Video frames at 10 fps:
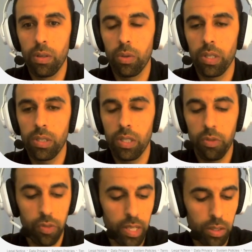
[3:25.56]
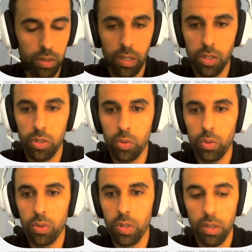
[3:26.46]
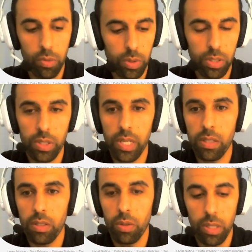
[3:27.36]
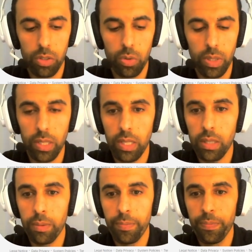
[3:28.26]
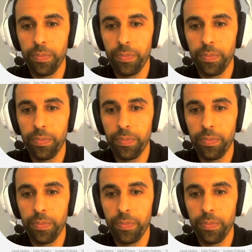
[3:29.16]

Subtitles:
Okay, it said failed. I should have written yes. Okay, let's do that again.